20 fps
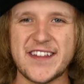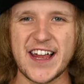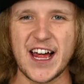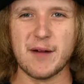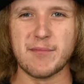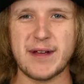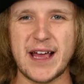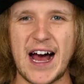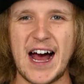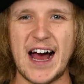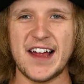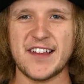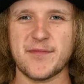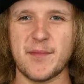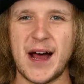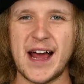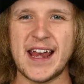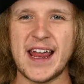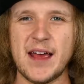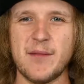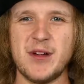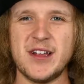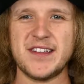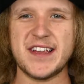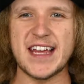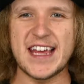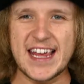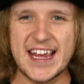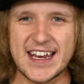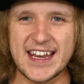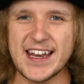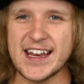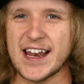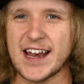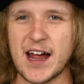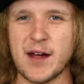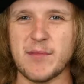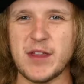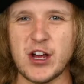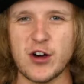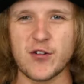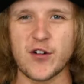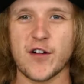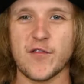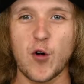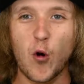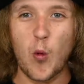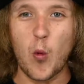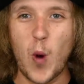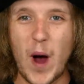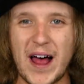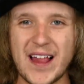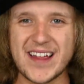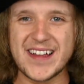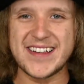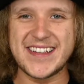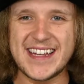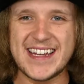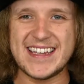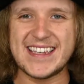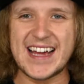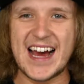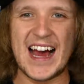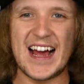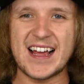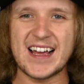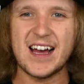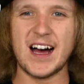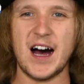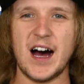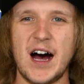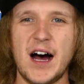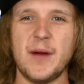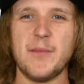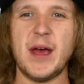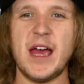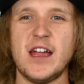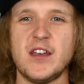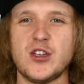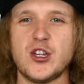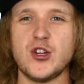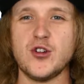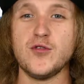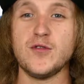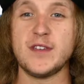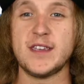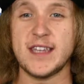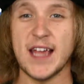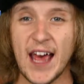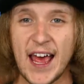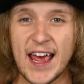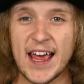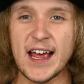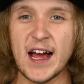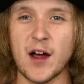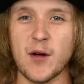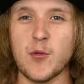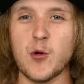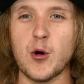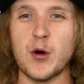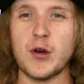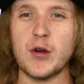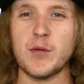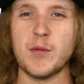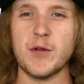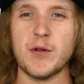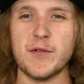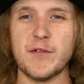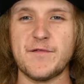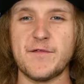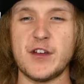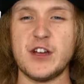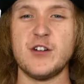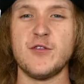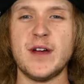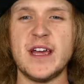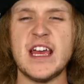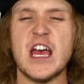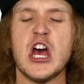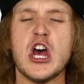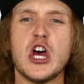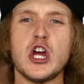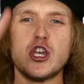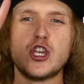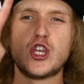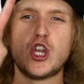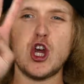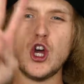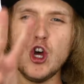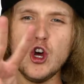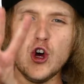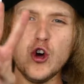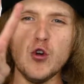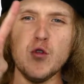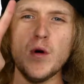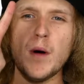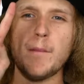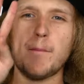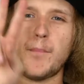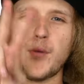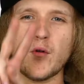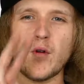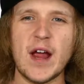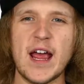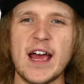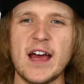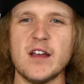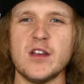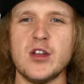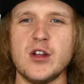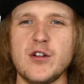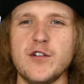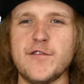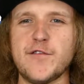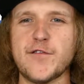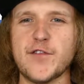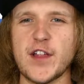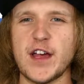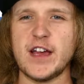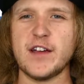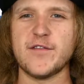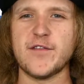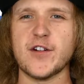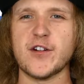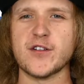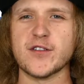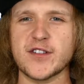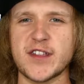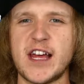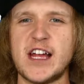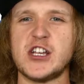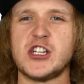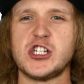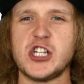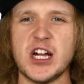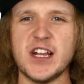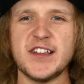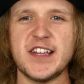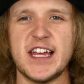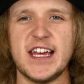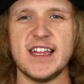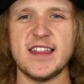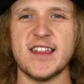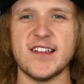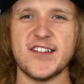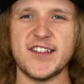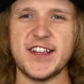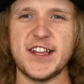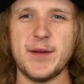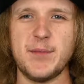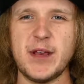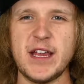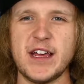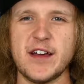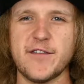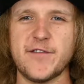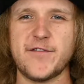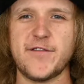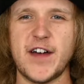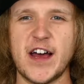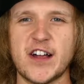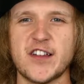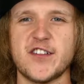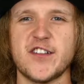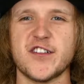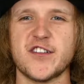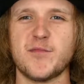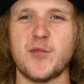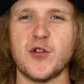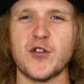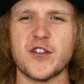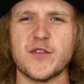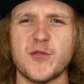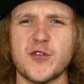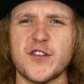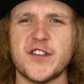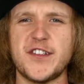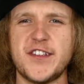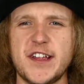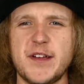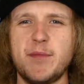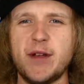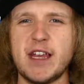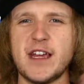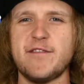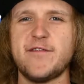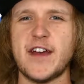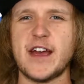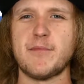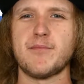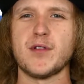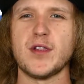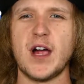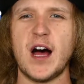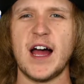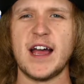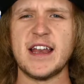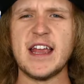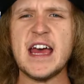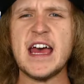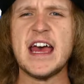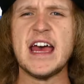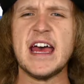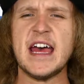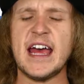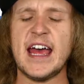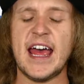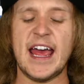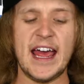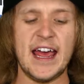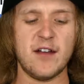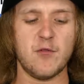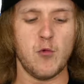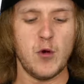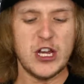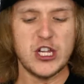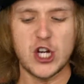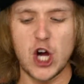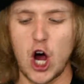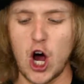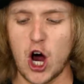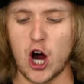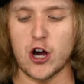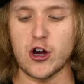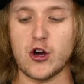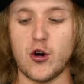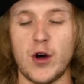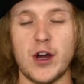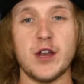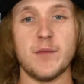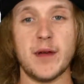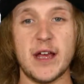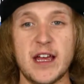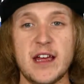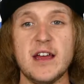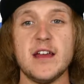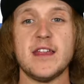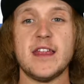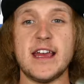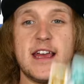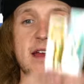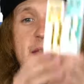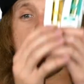up, guys? My name is Eden and I'm the owner of wellisy.com, and today I'm going to be reviewing 2 brand new flavors that just hit the CBDFx Disposable CBD Vape line, and which are going to be the